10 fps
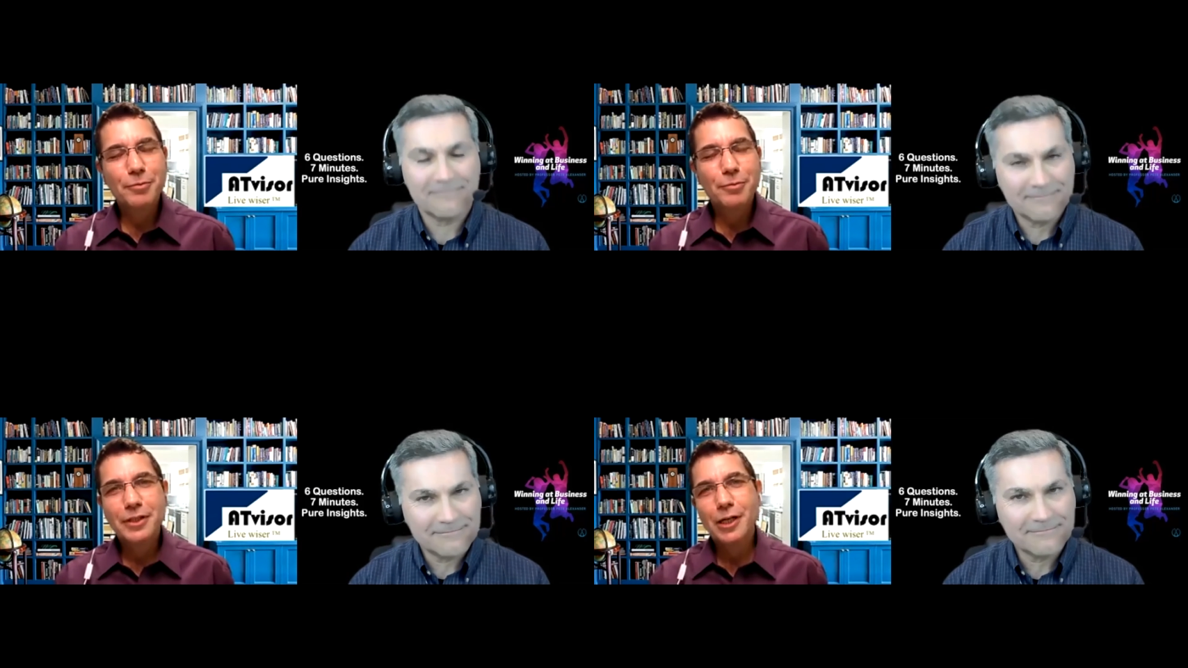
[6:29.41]

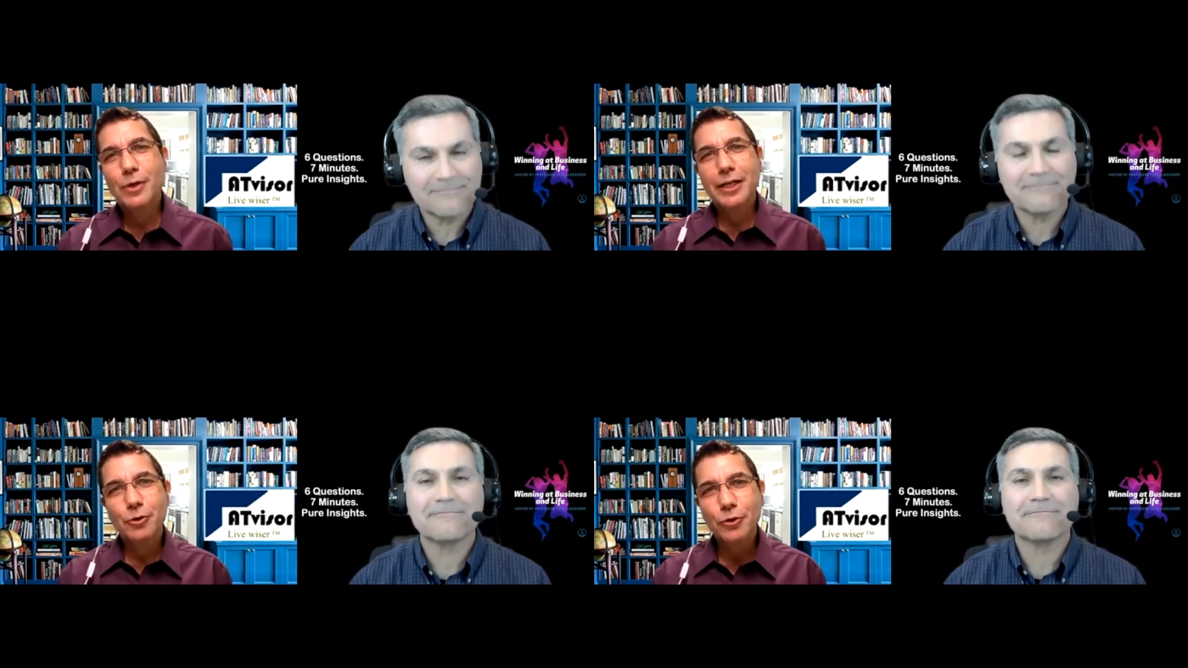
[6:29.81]
Speaker 1: but how
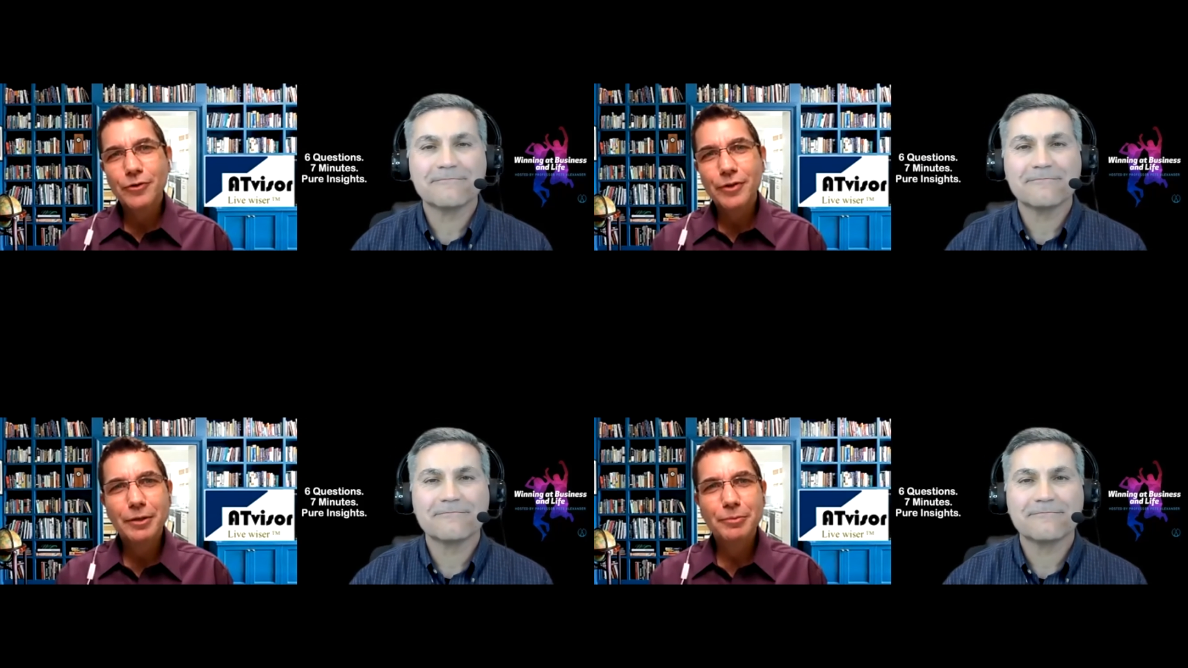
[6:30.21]
I
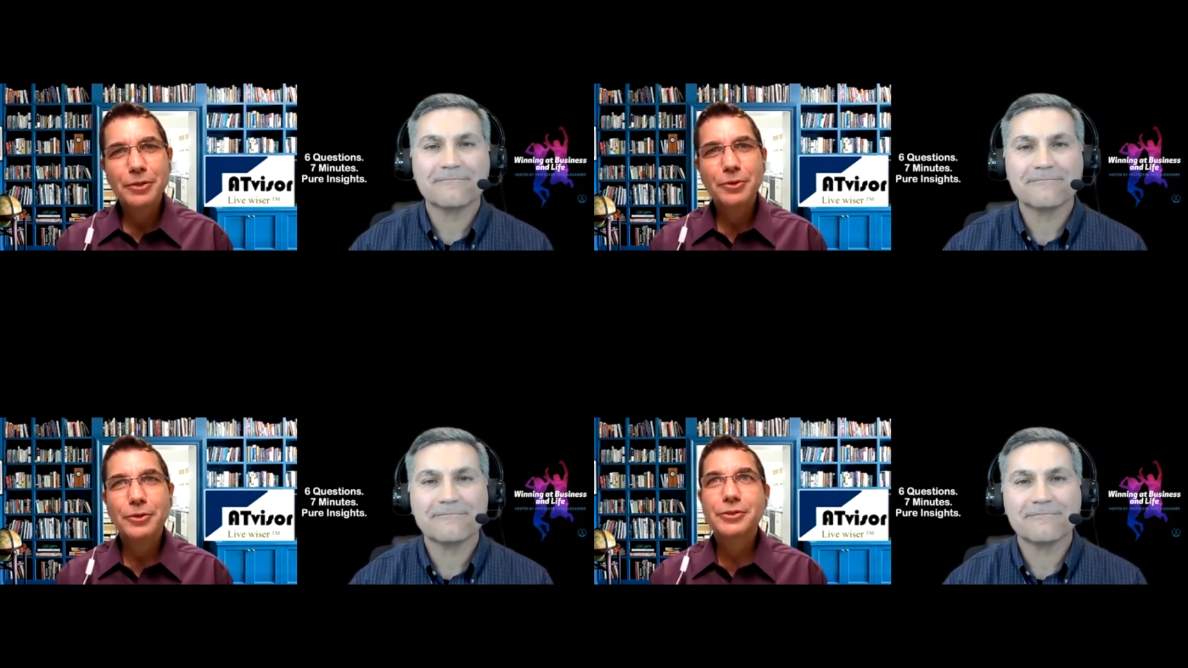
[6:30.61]
got there,
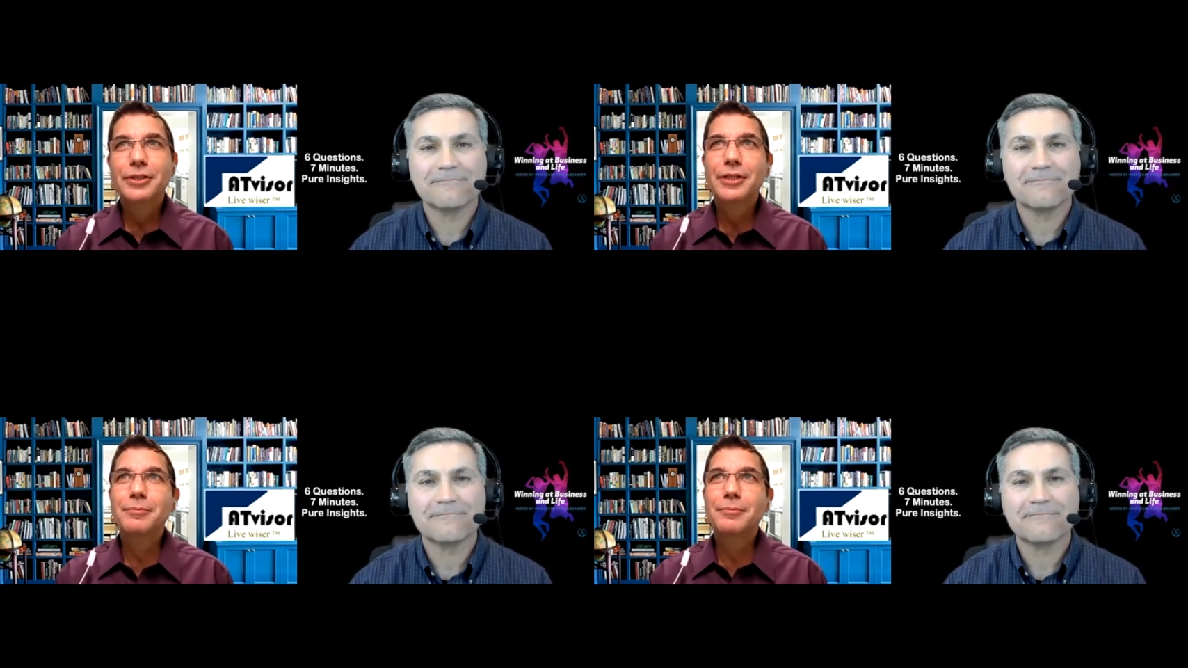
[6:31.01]
because
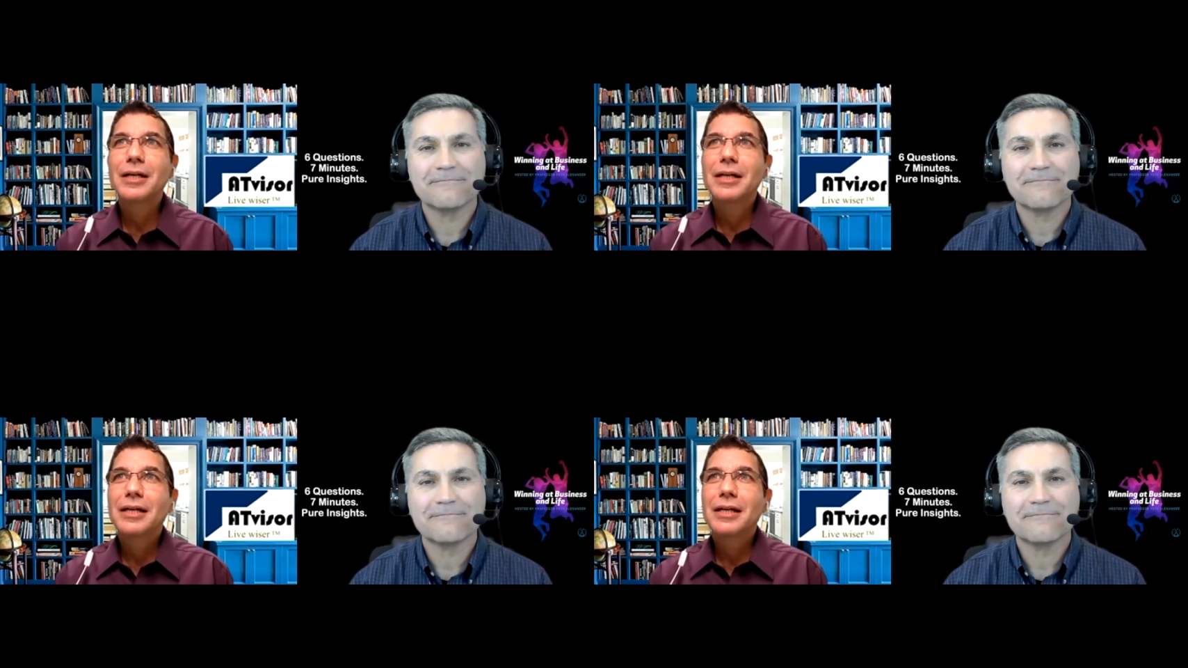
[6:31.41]
um,